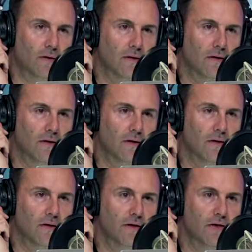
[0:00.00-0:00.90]
We got to
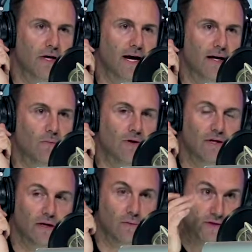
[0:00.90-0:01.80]
bring value. You got well.
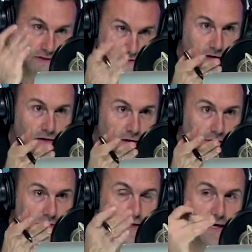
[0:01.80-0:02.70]
You we, there you
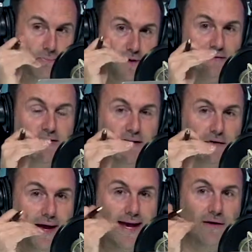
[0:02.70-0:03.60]
go. You got to bring
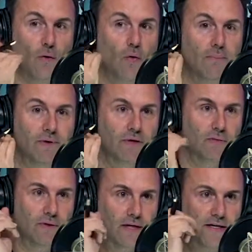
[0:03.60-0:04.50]
value and or build
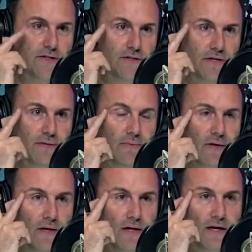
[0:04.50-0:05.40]
a relationship.
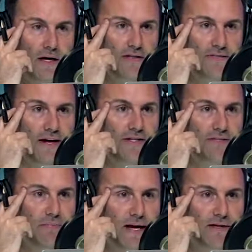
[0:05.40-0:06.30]
Because if I
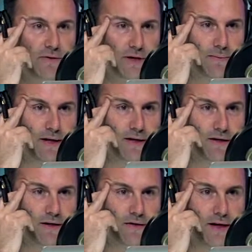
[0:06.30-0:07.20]
just met you and I'm like,
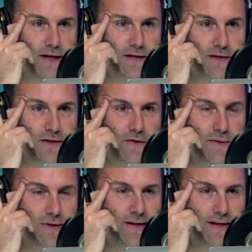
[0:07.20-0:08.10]
you know, hey, you know
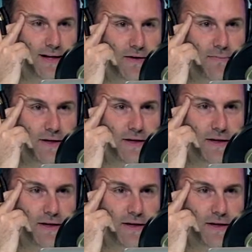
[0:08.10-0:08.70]
anybody that can help me?